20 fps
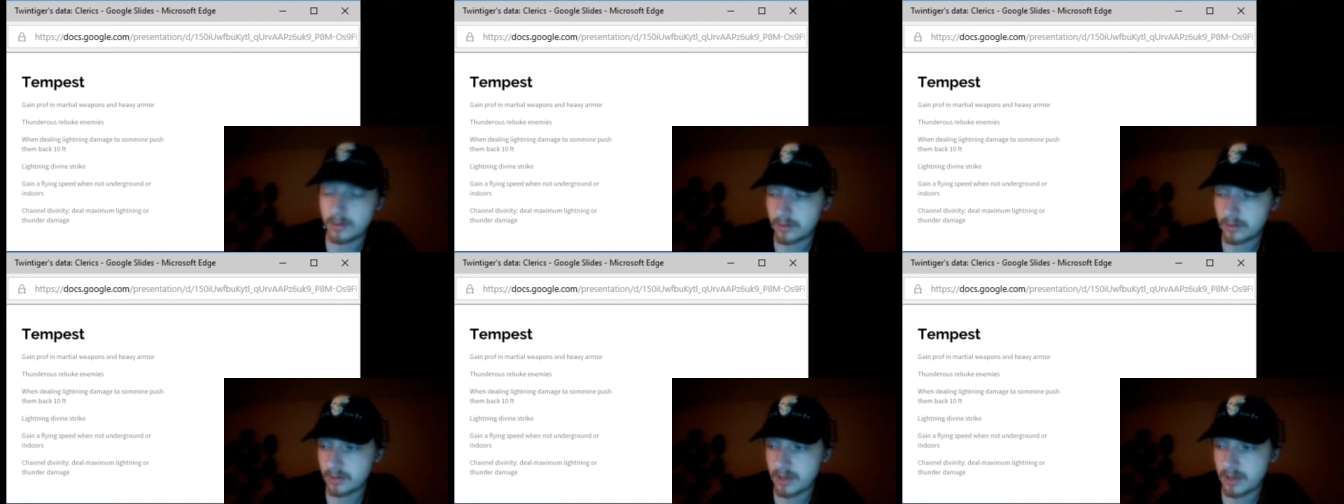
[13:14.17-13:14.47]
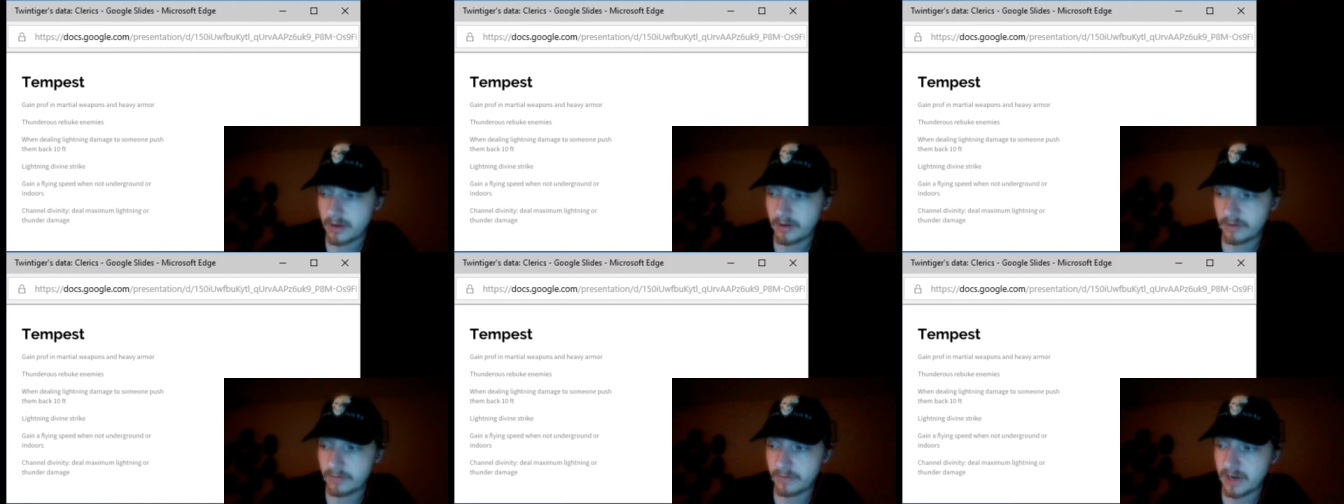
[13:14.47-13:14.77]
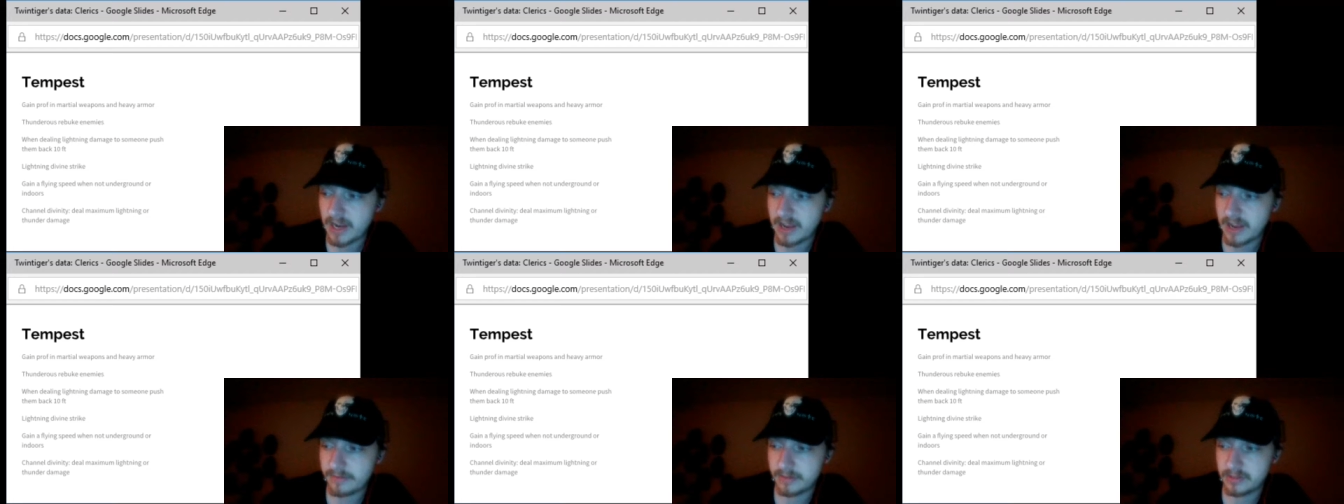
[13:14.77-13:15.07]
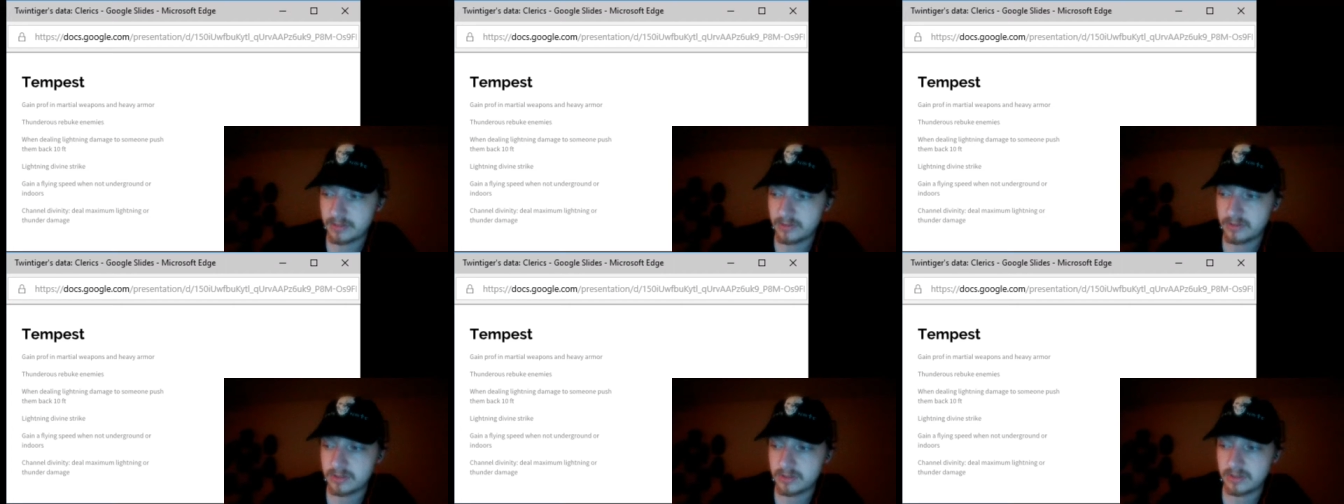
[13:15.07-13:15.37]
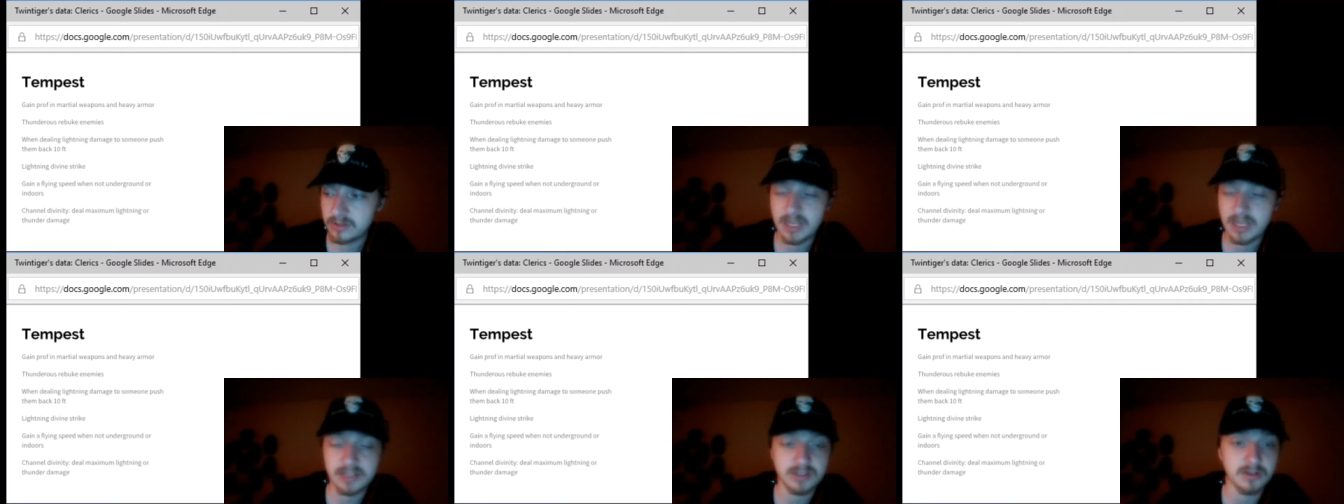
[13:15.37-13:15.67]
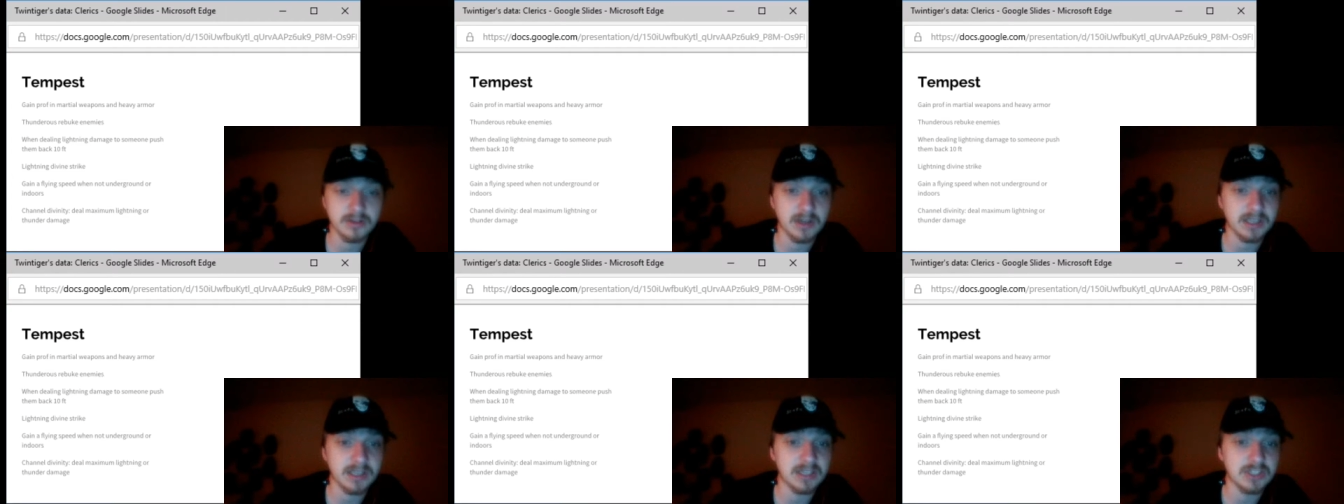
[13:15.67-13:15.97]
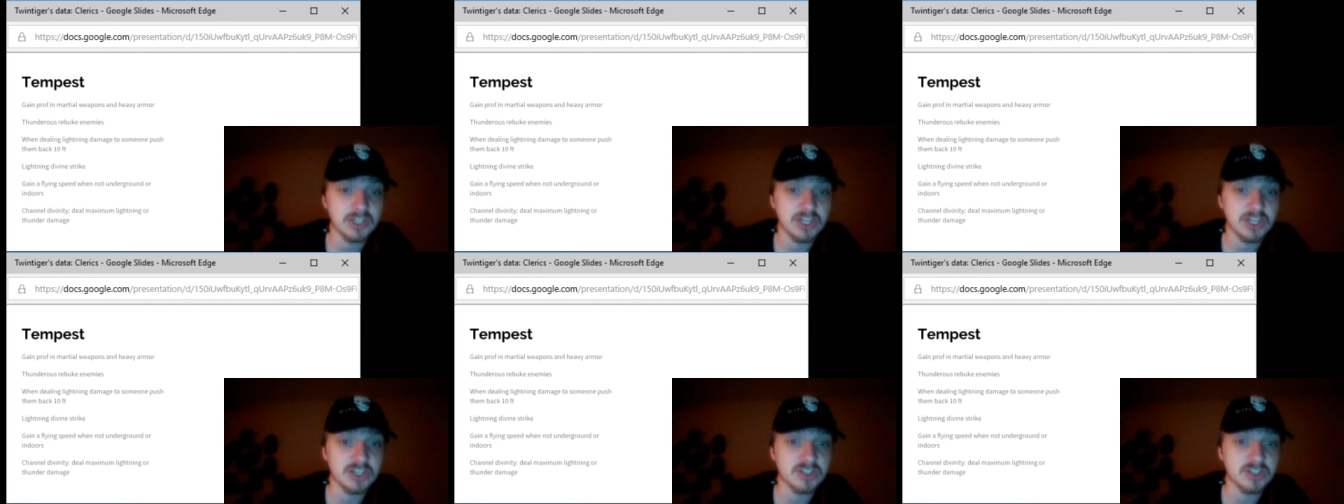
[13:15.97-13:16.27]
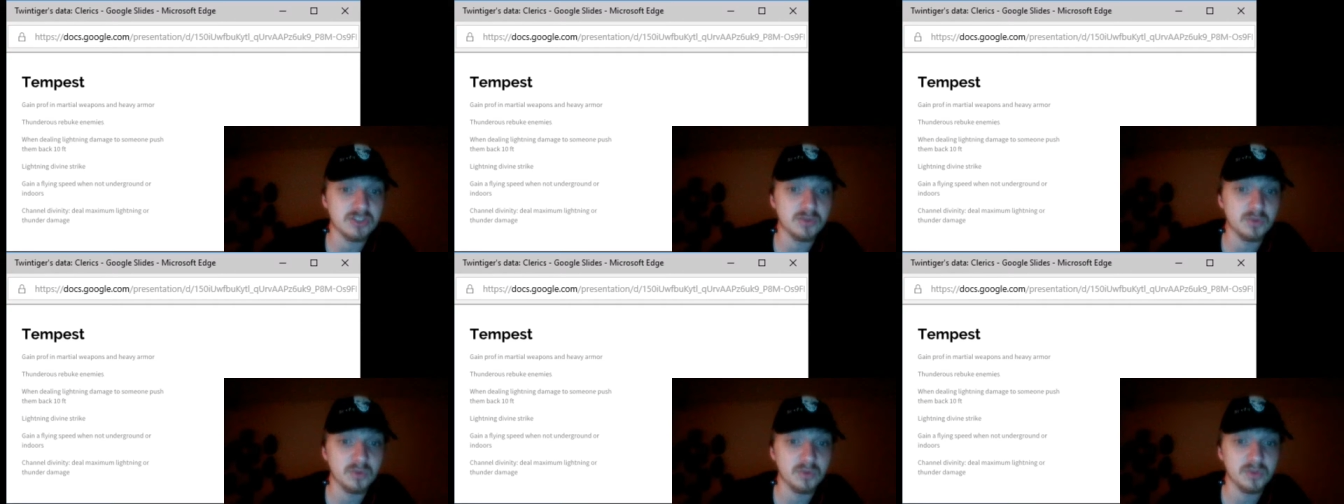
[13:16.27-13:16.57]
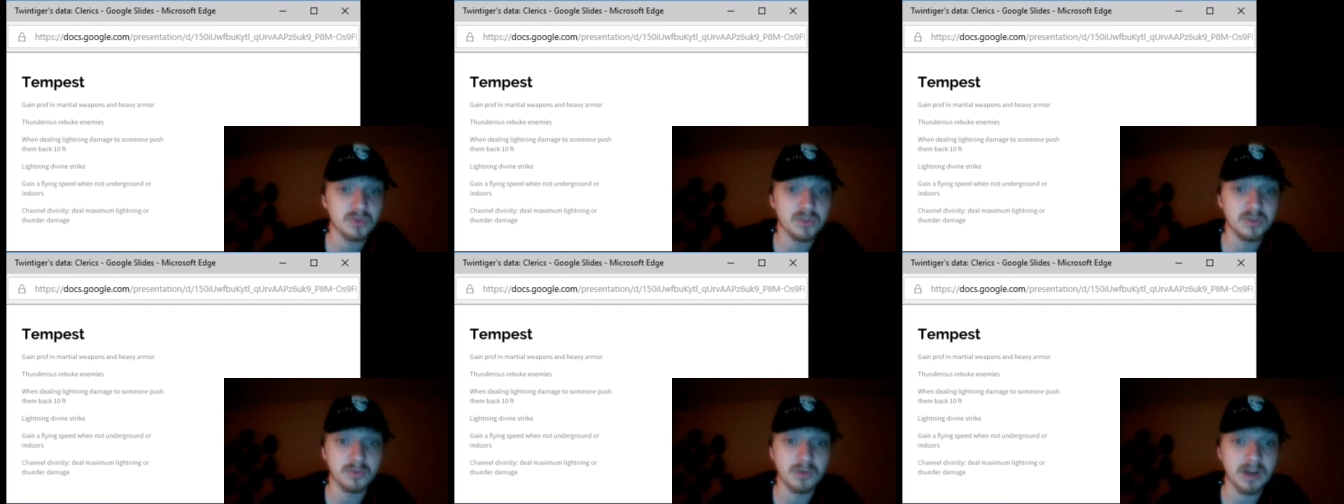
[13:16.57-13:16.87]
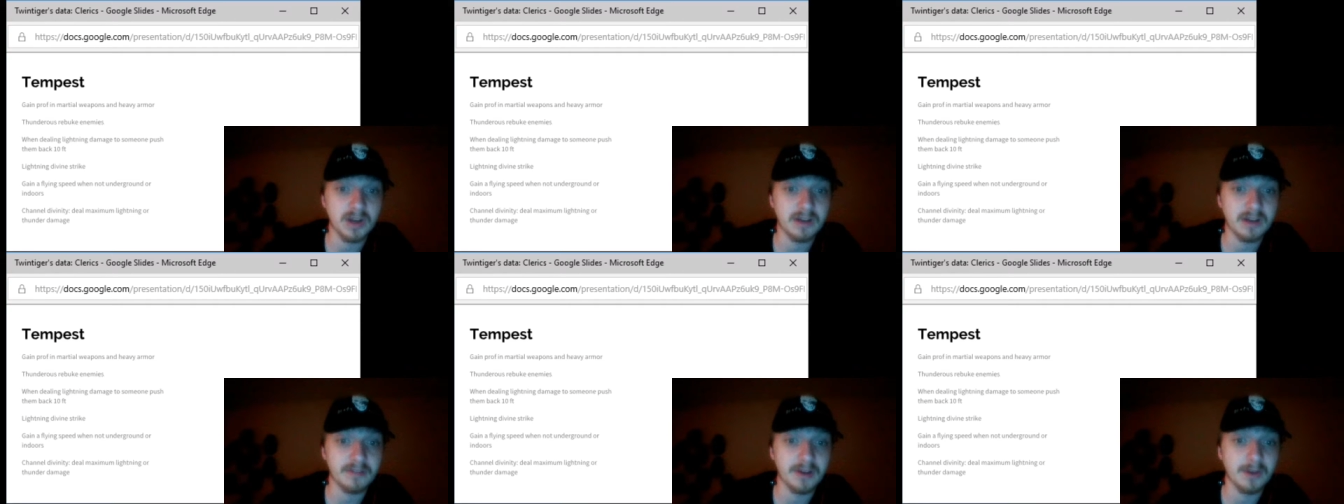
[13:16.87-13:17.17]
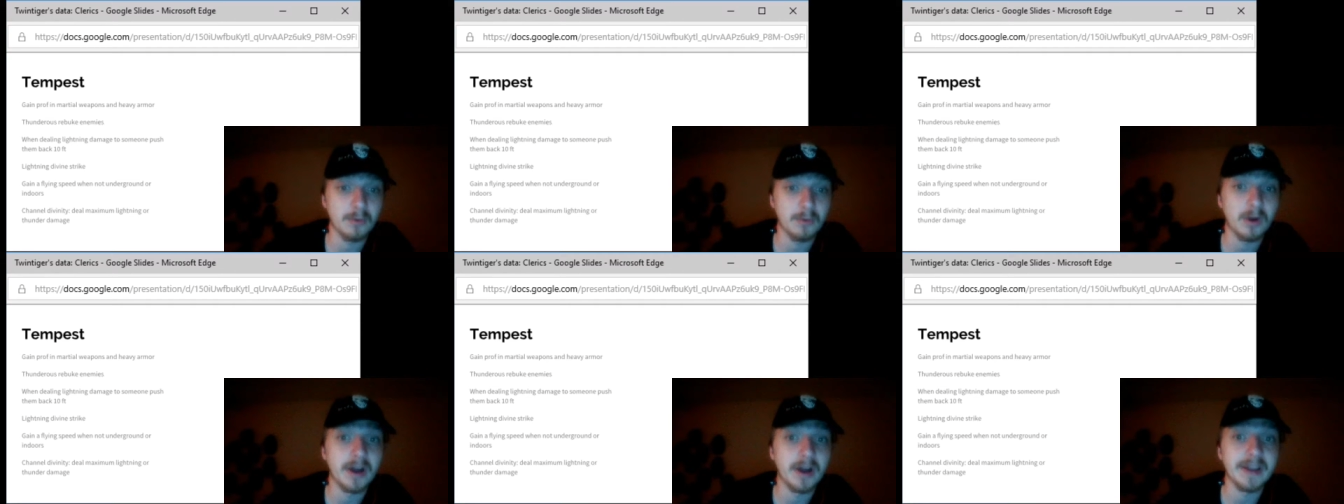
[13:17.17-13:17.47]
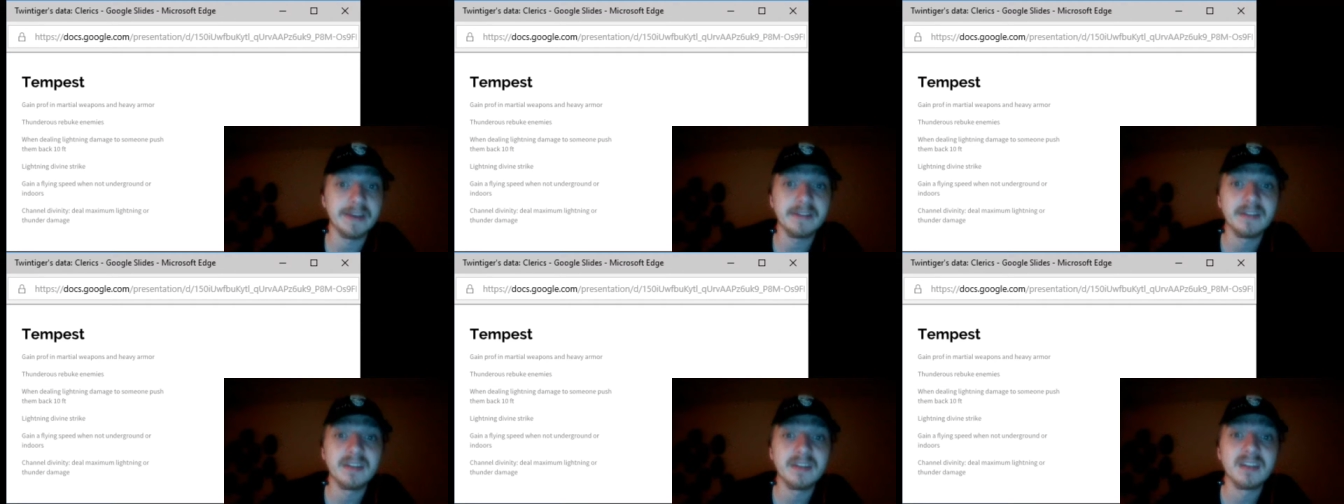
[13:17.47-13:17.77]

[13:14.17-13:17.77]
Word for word: however, I haven't used her yet, so I can change it to whatever I want.